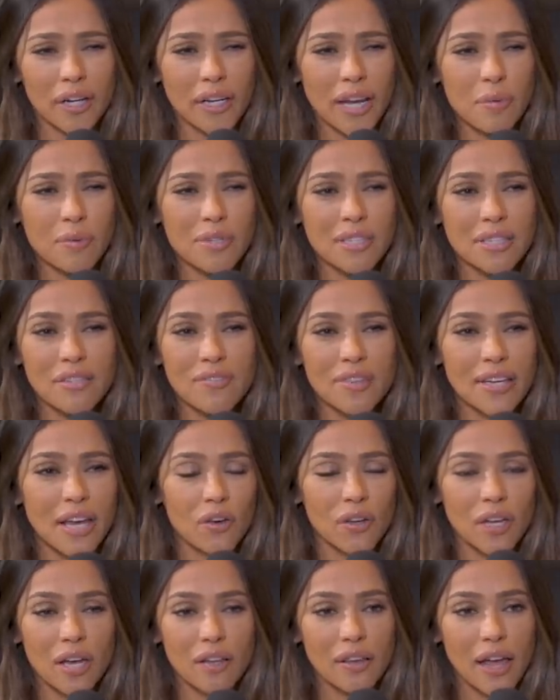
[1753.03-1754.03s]
And I was living
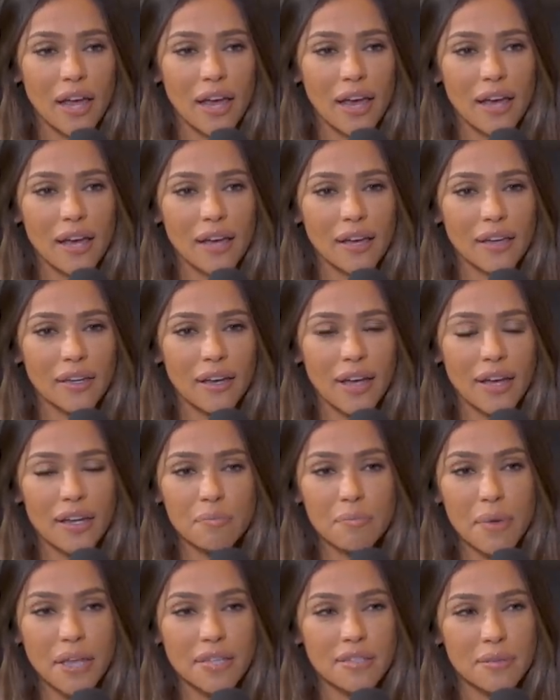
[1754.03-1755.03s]
out in L A and I
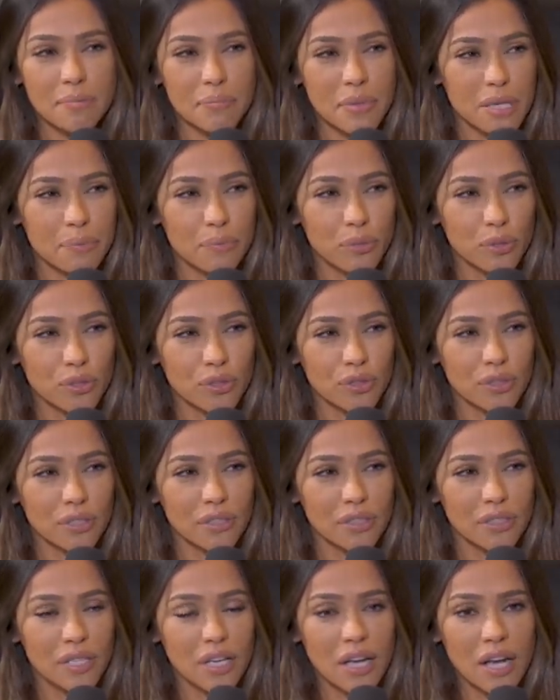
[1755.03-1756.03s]
had met some people,
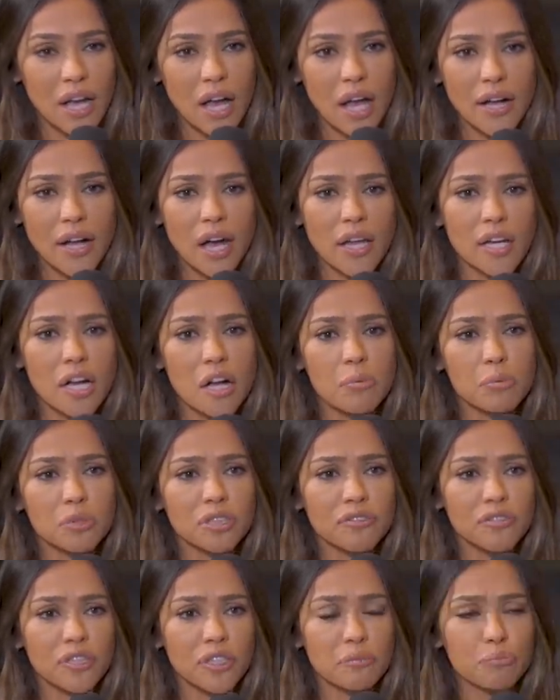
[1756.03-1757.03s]
and I got a couple
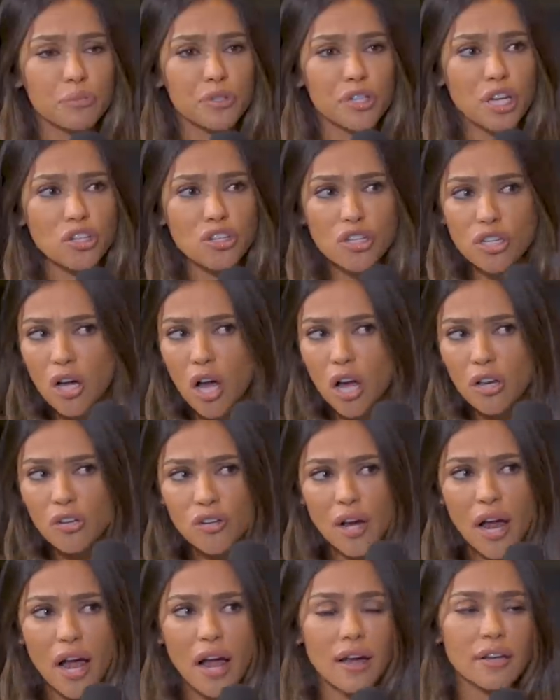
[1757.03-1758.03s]
different production
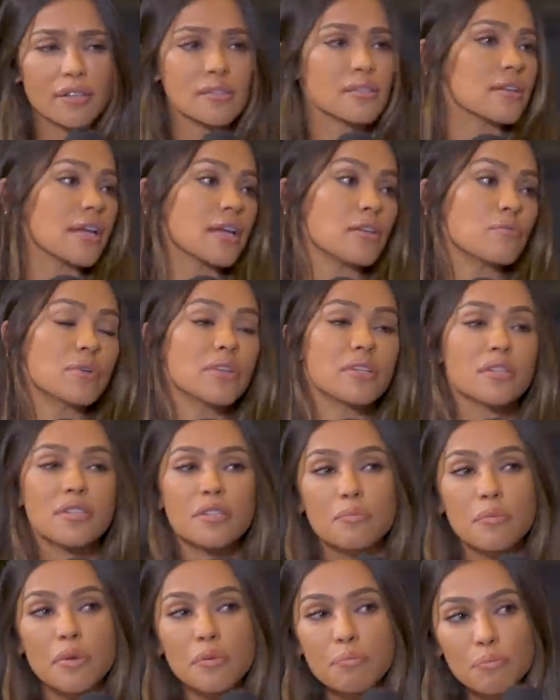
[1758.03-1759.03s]
contracts, and I had written
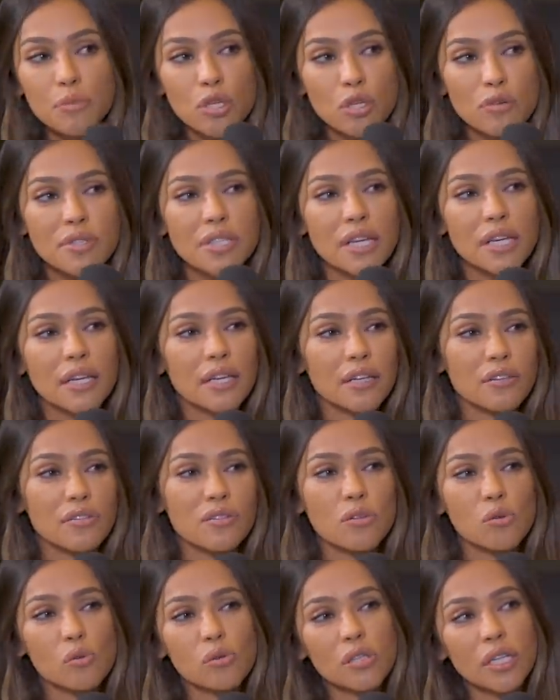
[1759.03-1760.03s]
some music
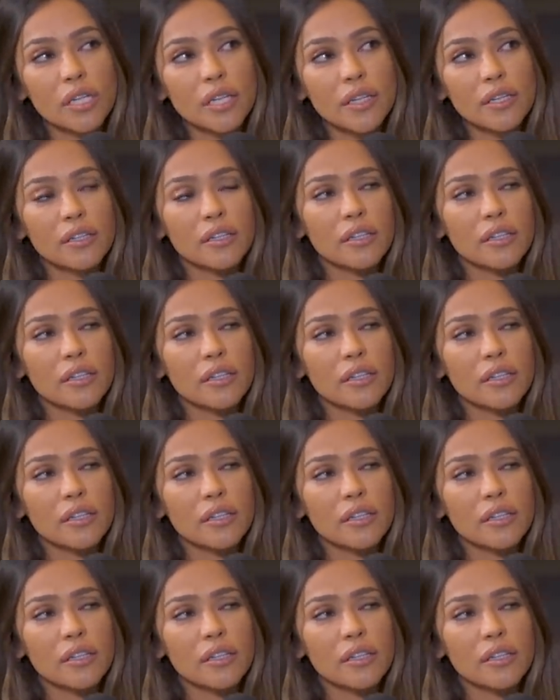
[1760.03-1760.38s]
and sold it.